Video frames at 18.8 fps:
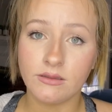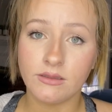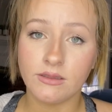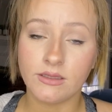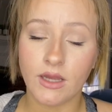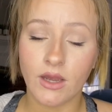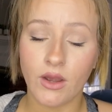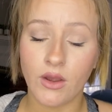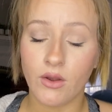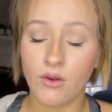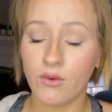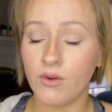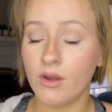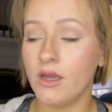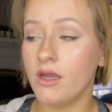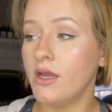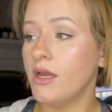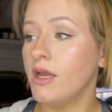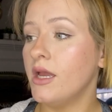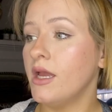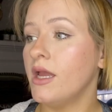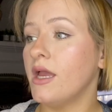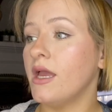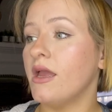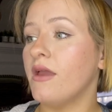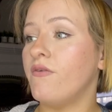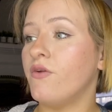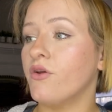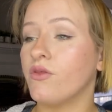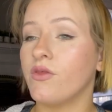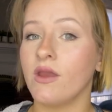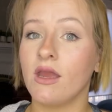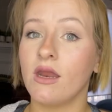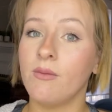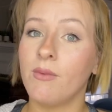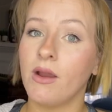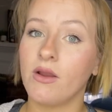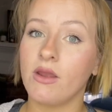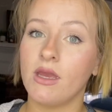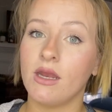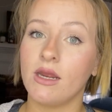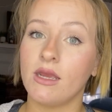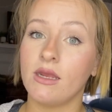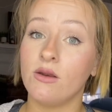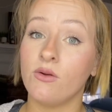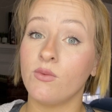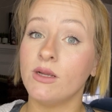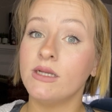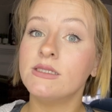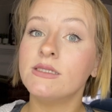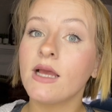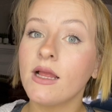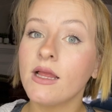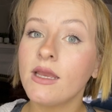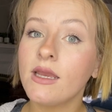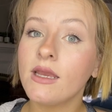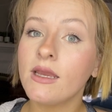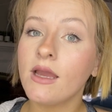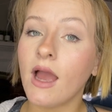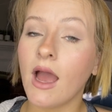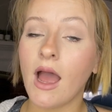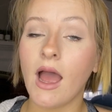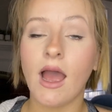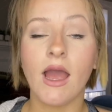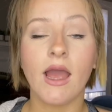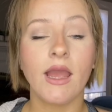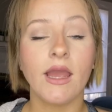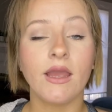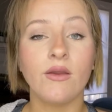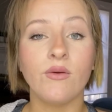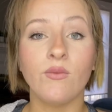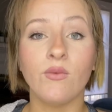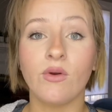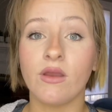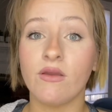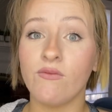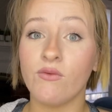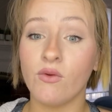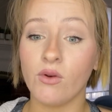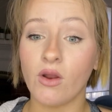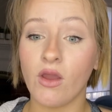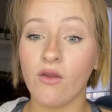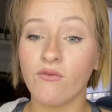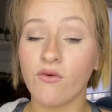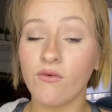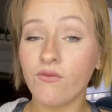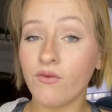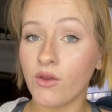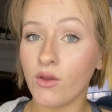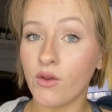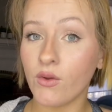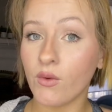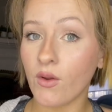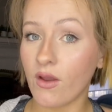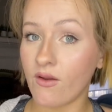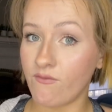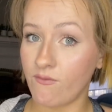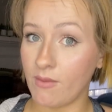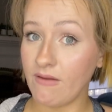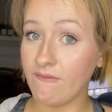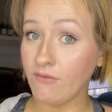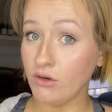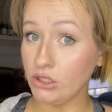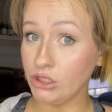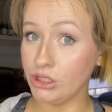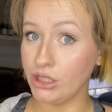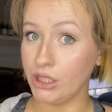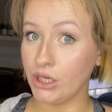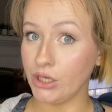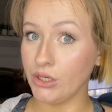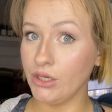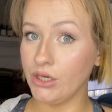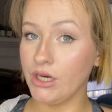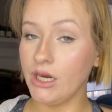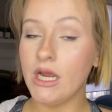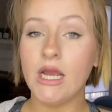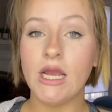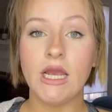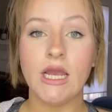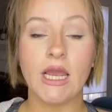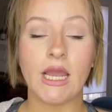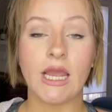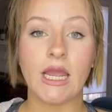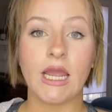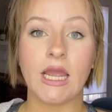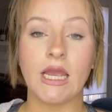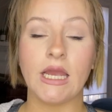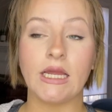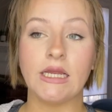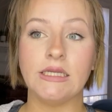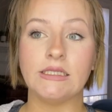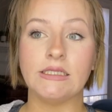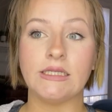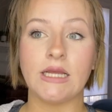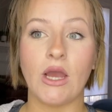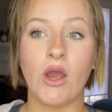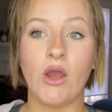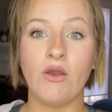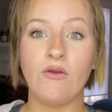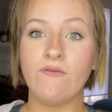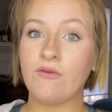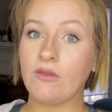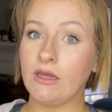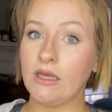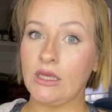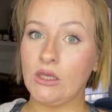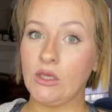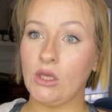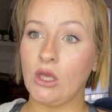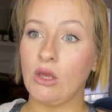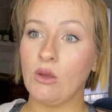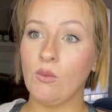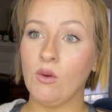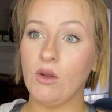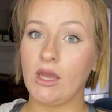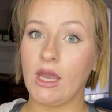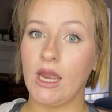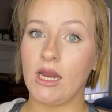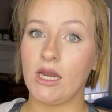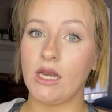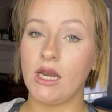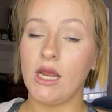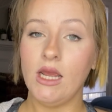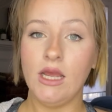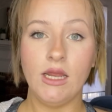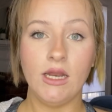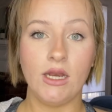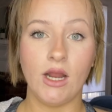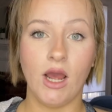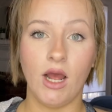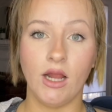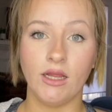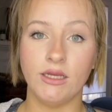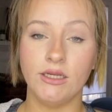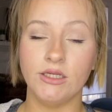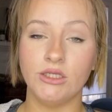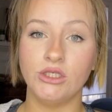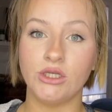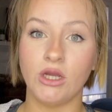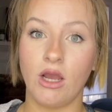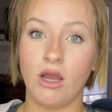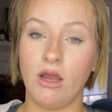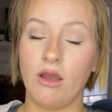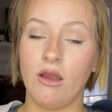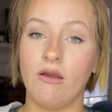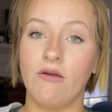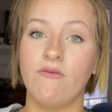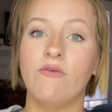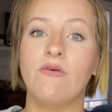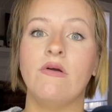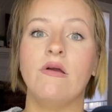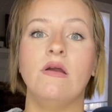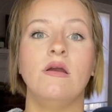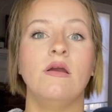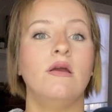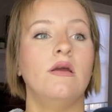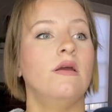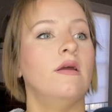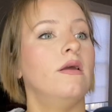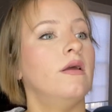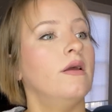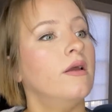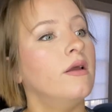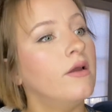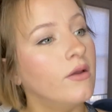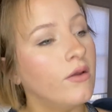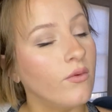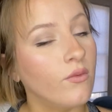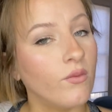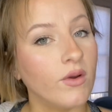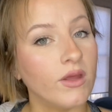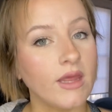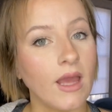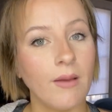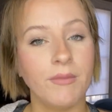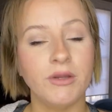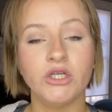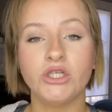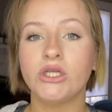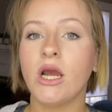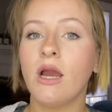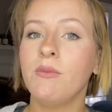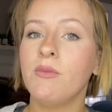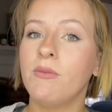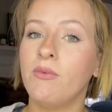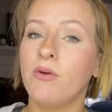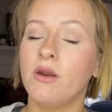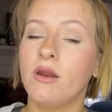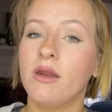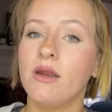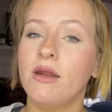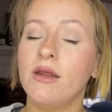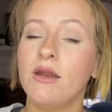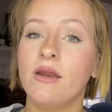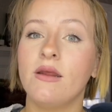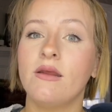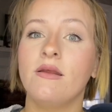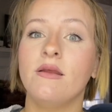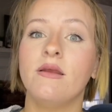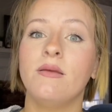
So if you're thinking about getting into reselling, I will give you an overview of my first year, and hopefully you will gain knowledge of with how much time you put in it,